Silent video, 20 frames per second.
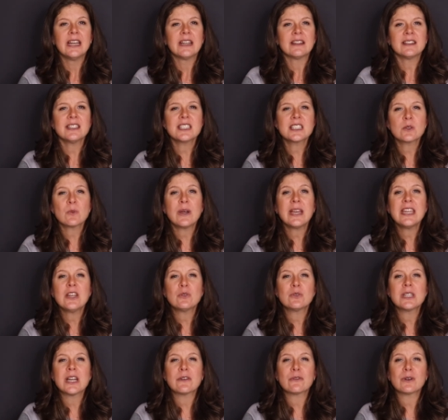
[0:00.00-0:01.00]
This way
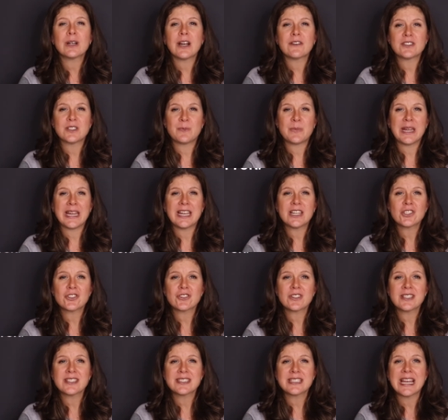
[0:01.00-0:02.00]
you'll never have to pay
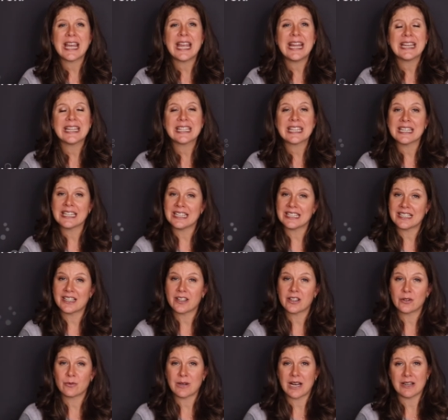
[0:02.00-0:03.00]
interest and can get out
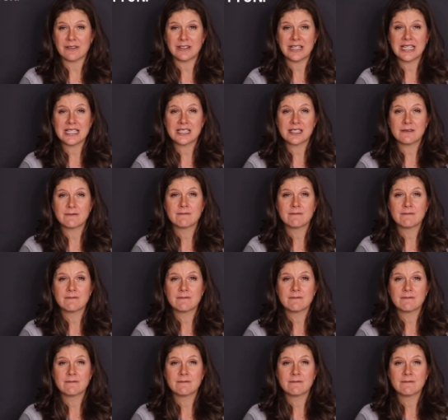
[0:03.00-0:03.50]
of the rat race.